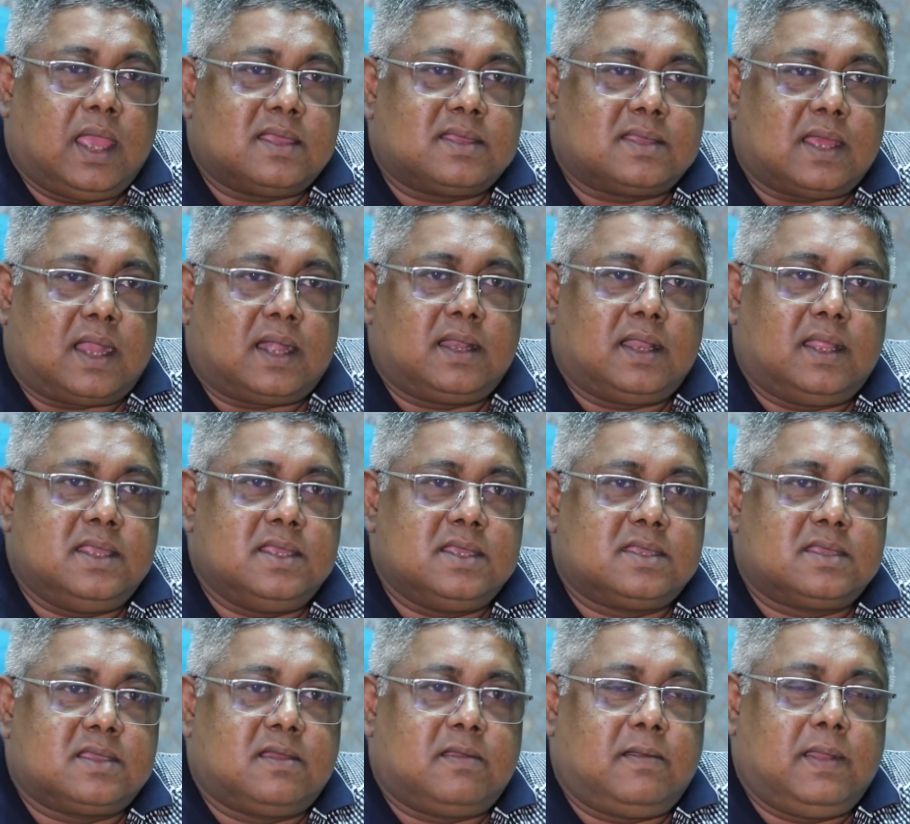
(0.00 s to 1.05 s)
a certain
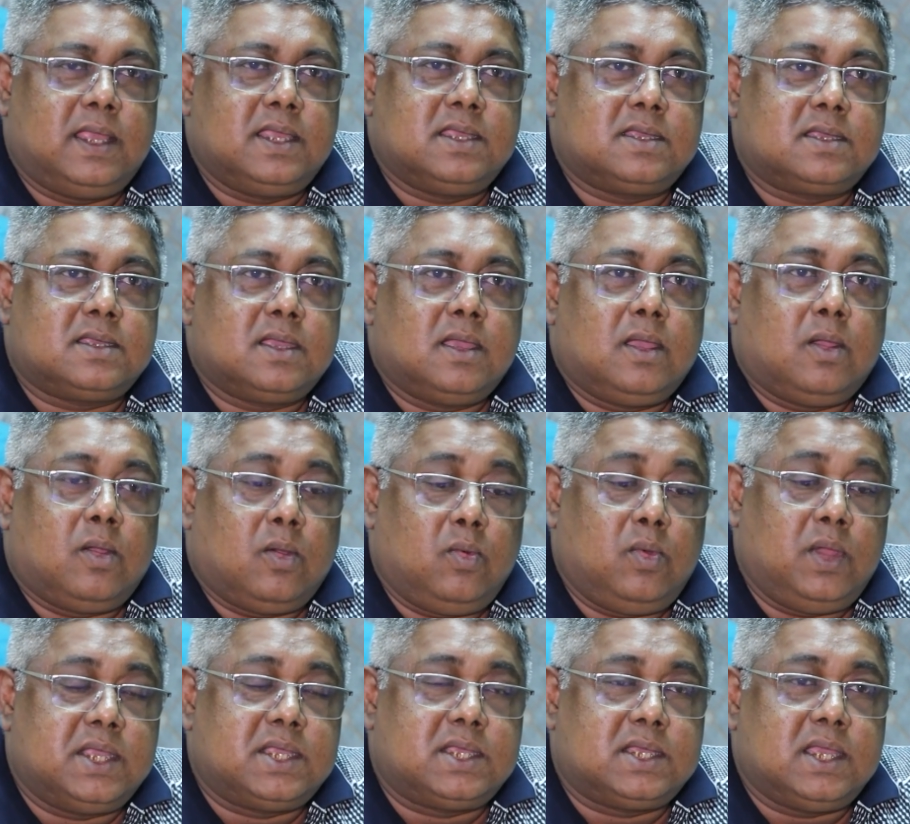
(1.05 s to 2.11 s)
screens
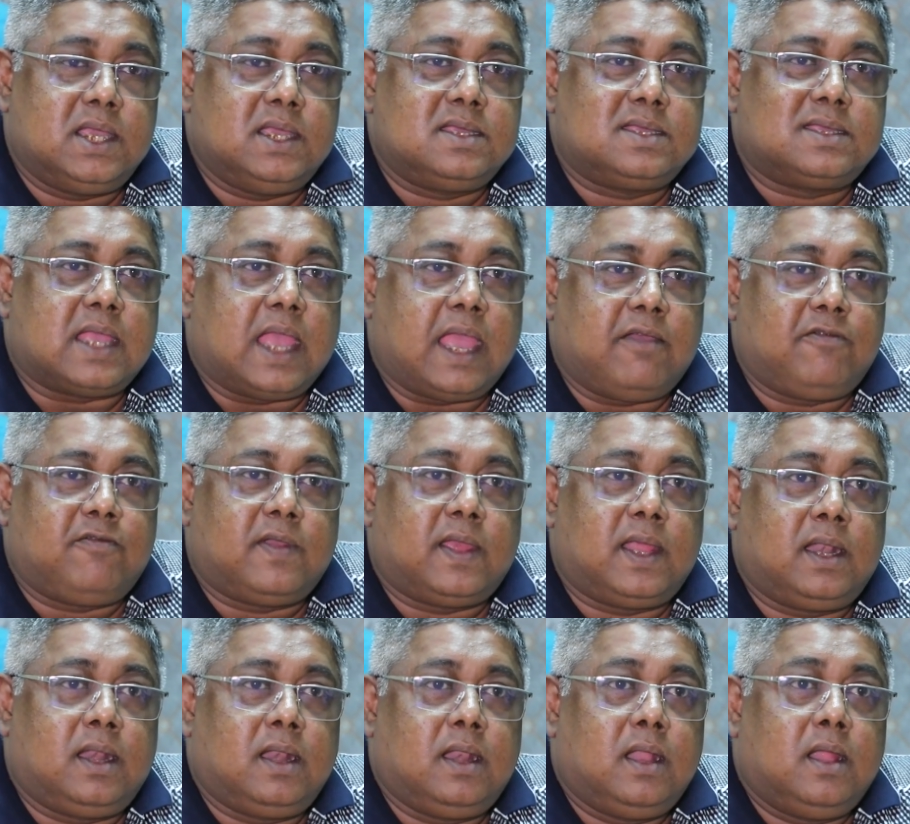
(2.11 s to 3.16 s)
which is
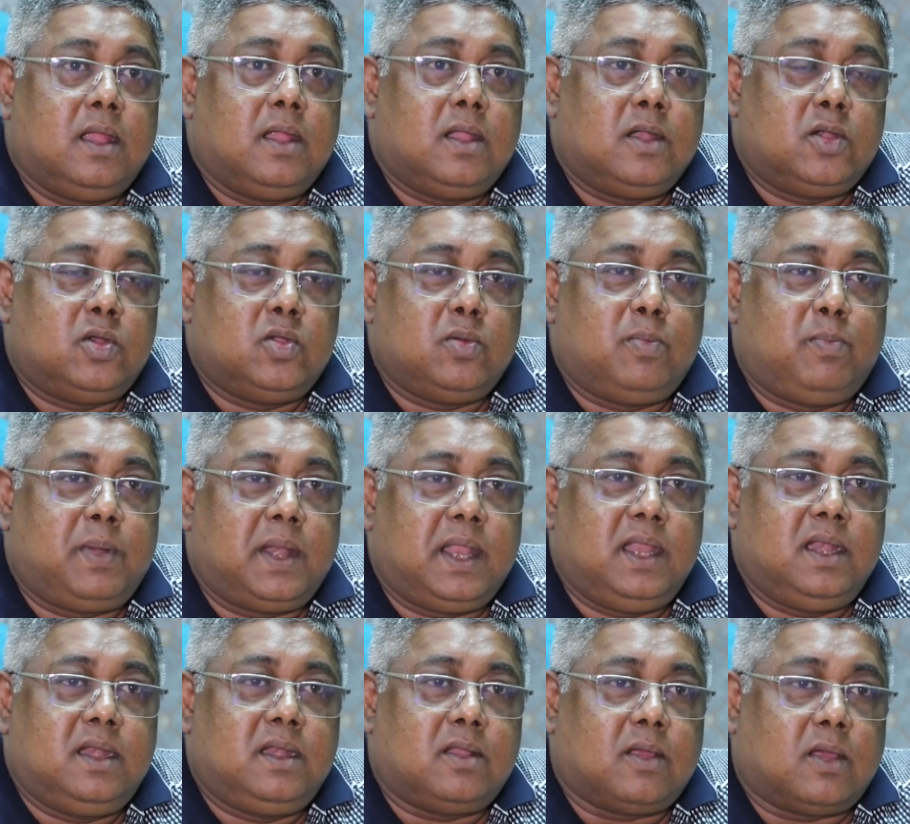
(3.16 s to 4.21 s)
able to
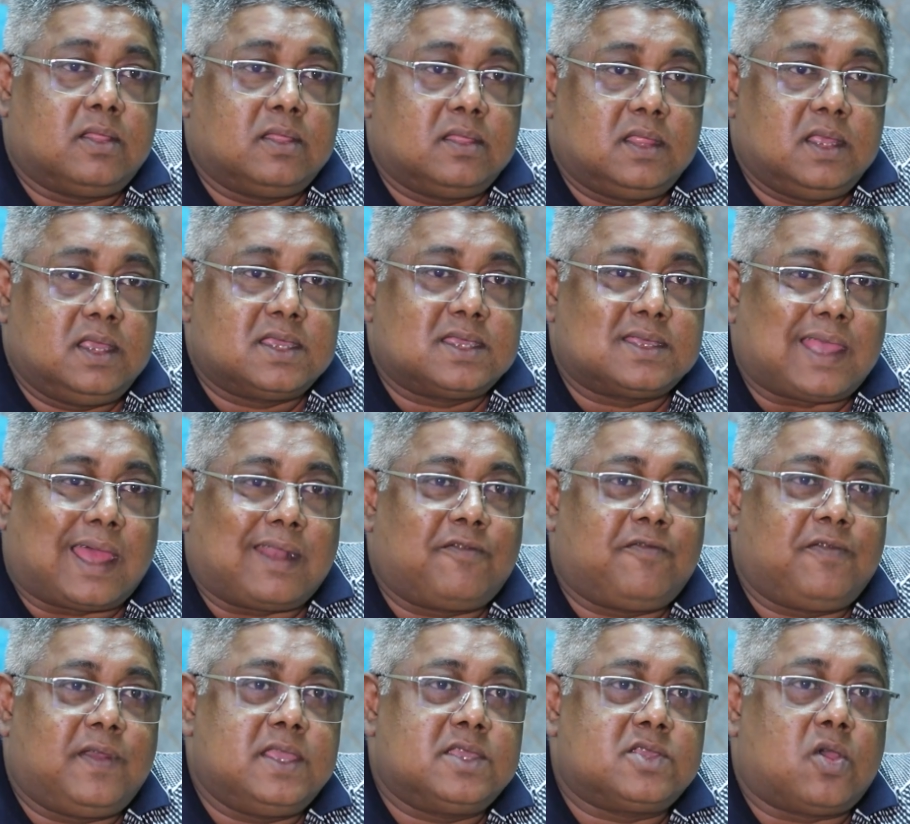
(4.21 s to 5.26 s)
print on the
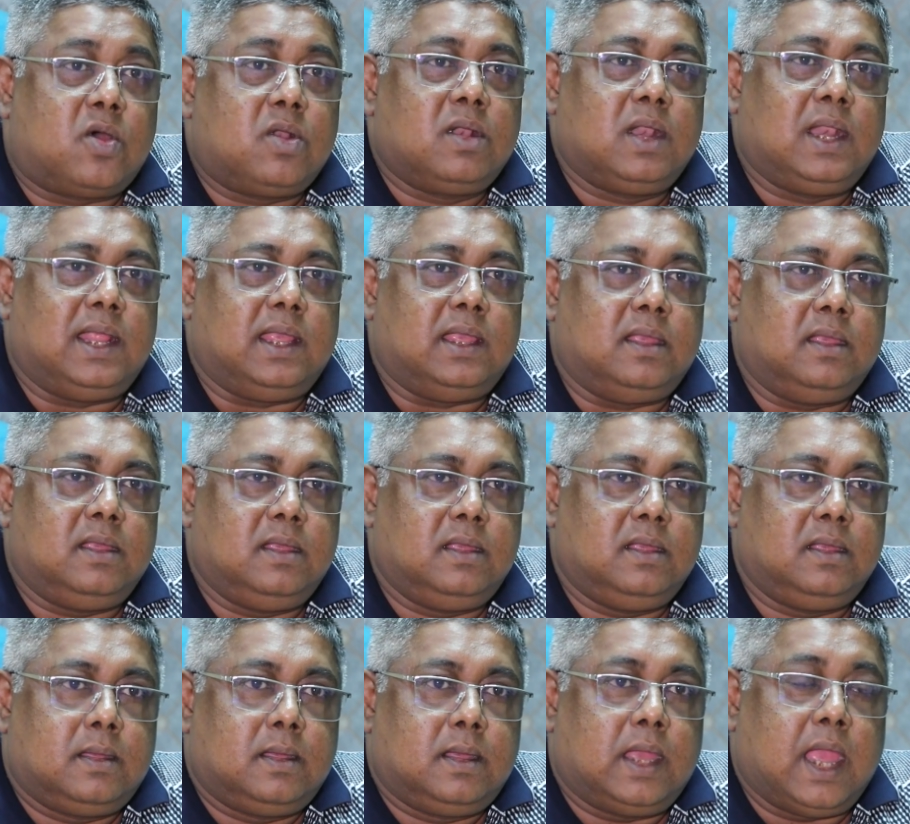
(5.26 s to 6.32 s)
surface only?
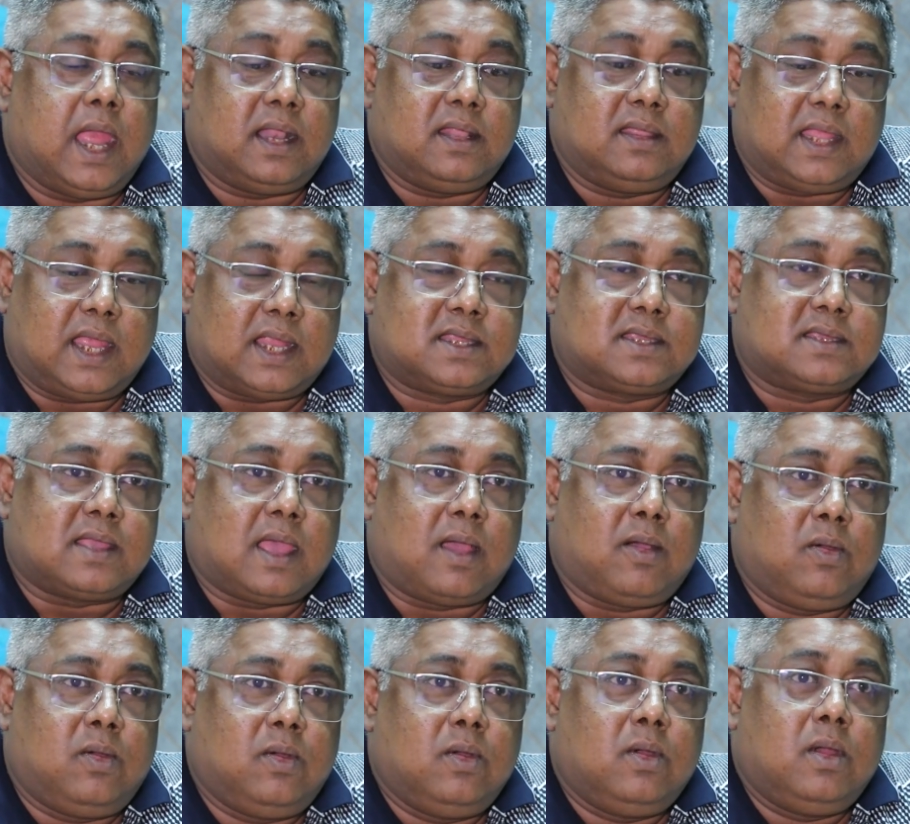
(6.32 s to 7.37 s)
And that's
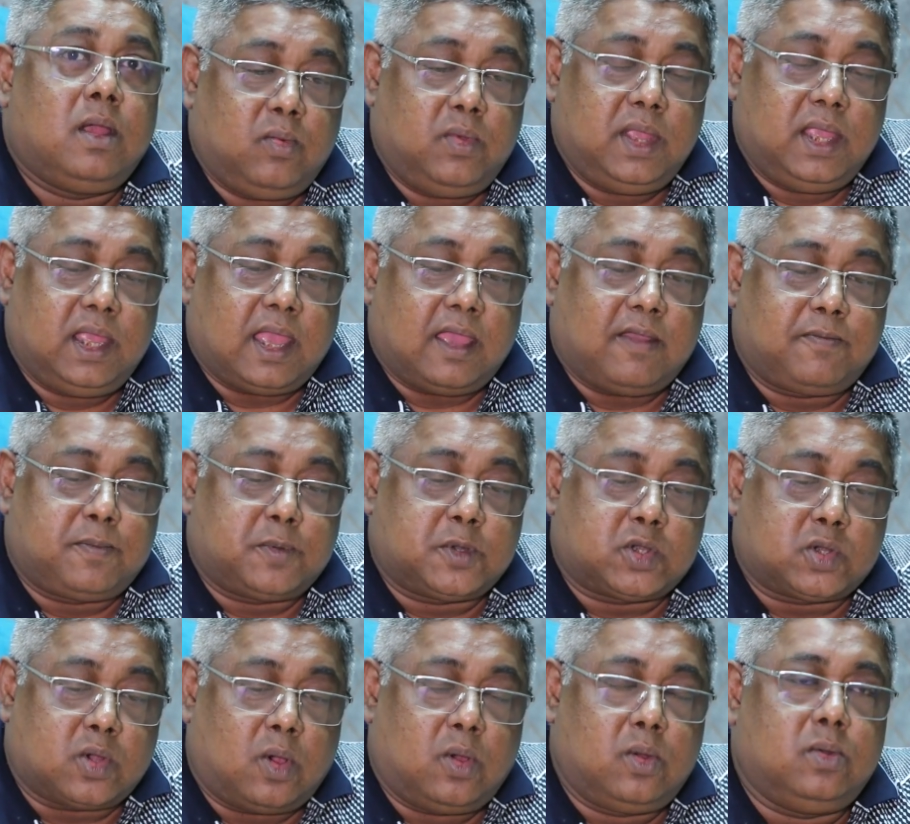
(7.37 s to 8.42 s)
how we have
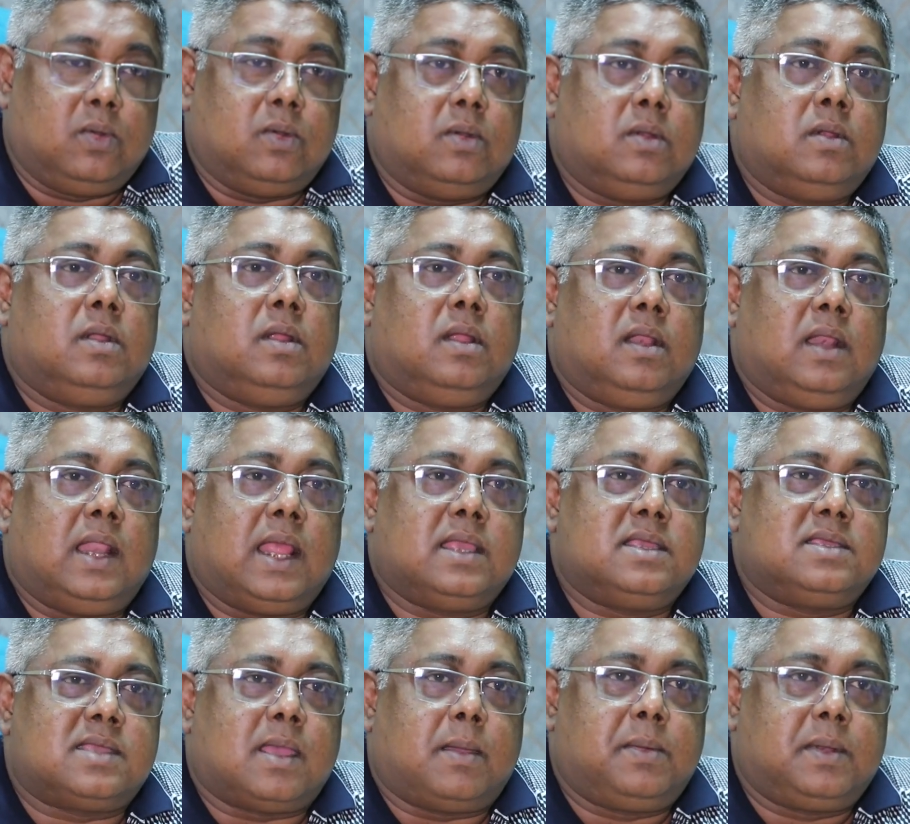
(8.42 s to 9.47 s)
shown,
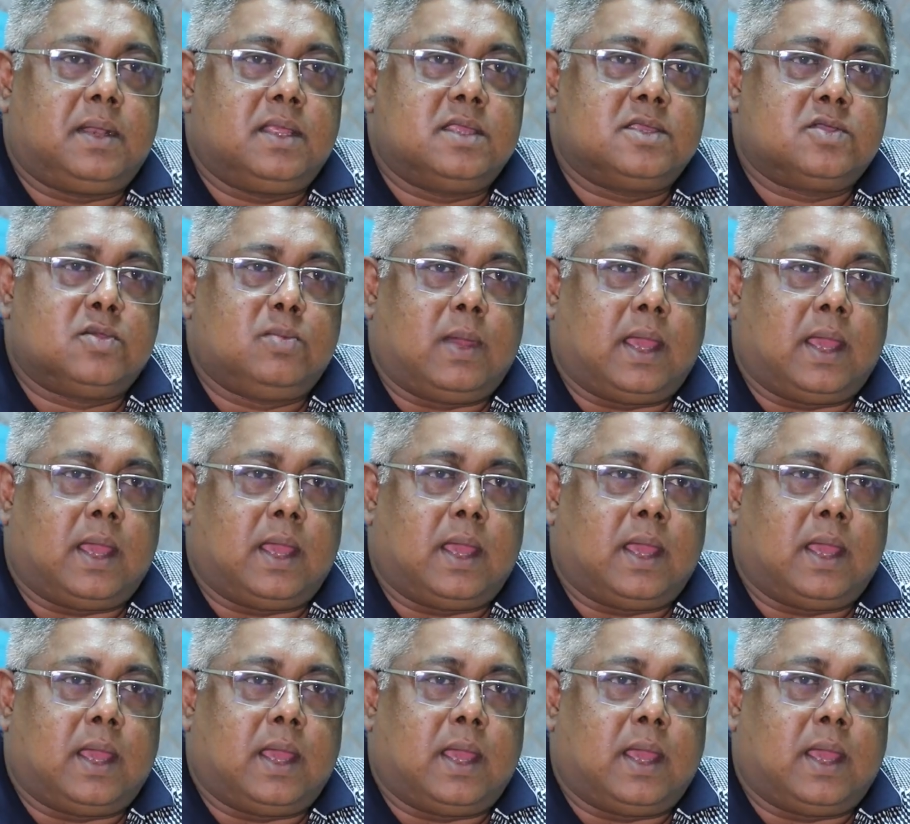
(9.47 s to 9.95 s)
like Jaber and